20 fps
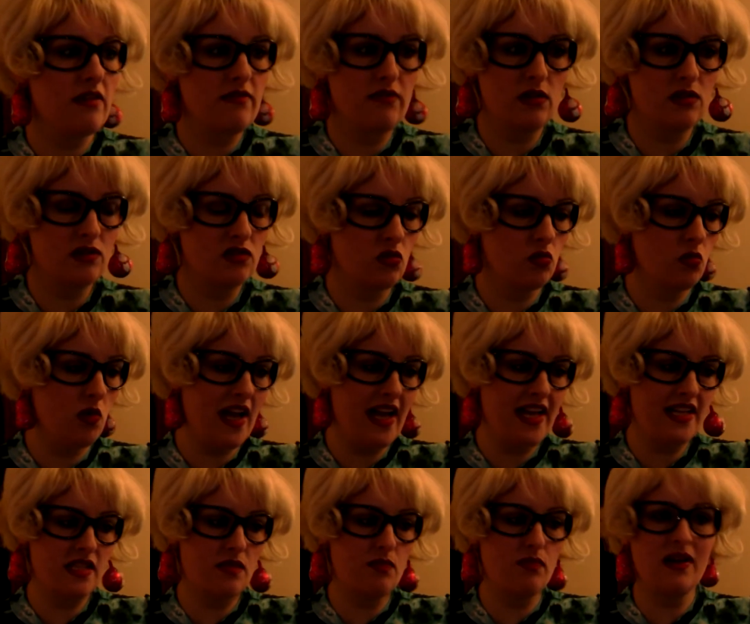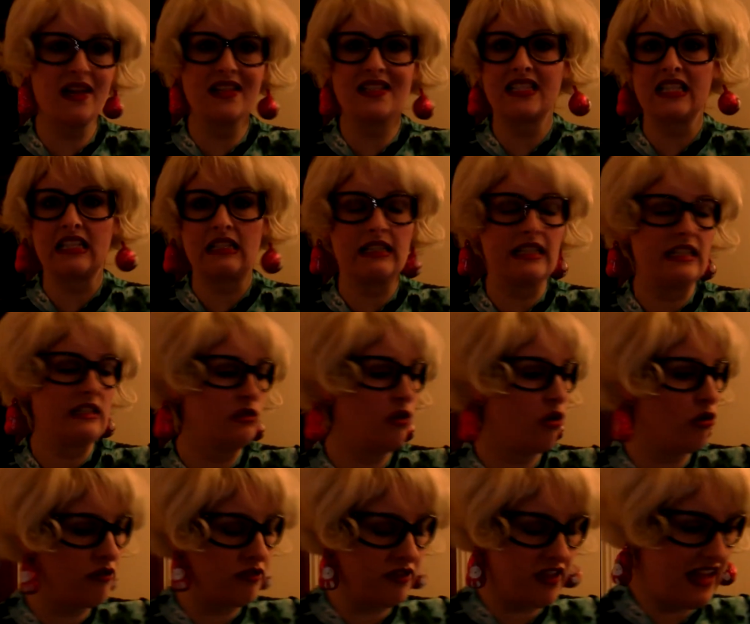Shriveled away to practically
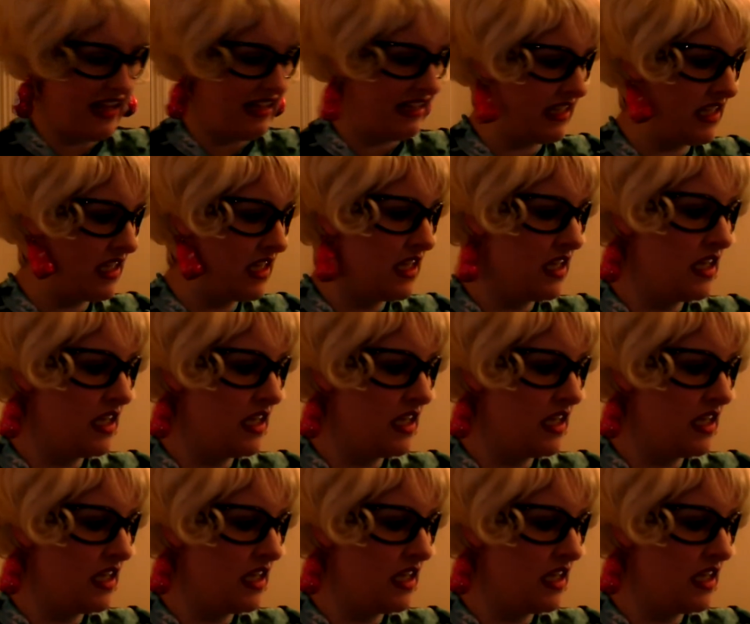nothing.